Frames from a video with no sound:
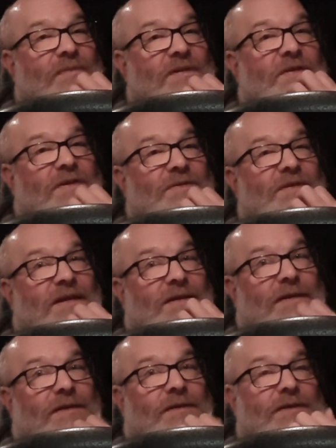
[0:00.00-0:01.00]
You don't
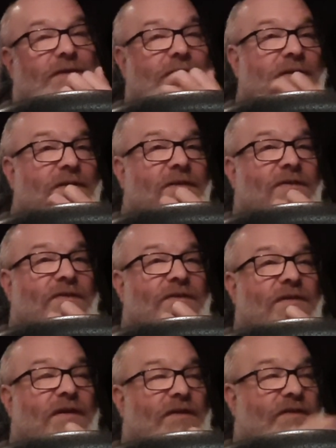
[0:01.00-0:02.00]
need it. You just
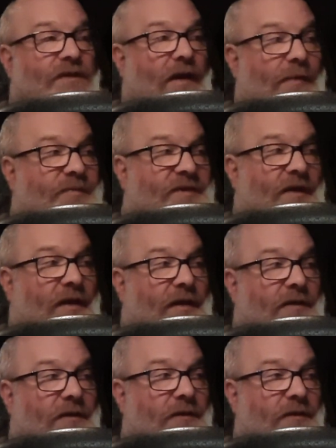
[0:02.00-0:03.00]
need a stop
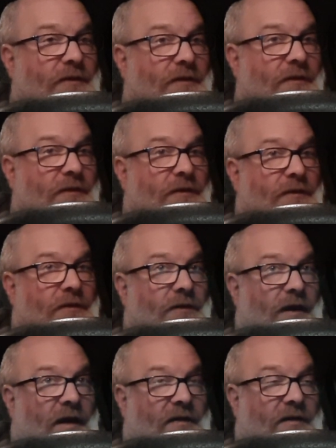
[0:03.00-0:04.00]
sign
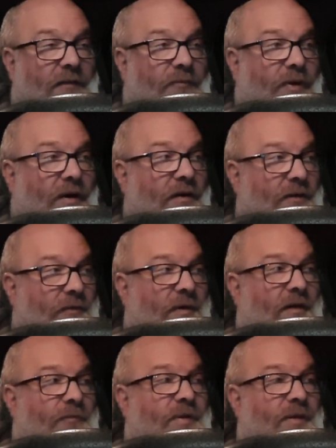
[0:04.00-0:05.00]
at the part
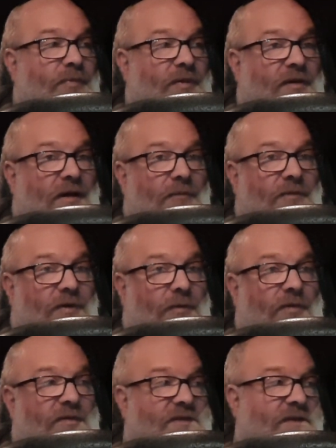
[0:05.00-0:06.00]
where people come
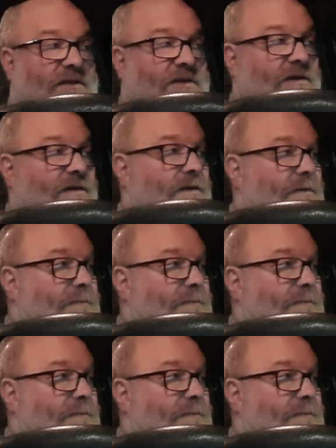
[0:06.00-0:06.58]
towards the T.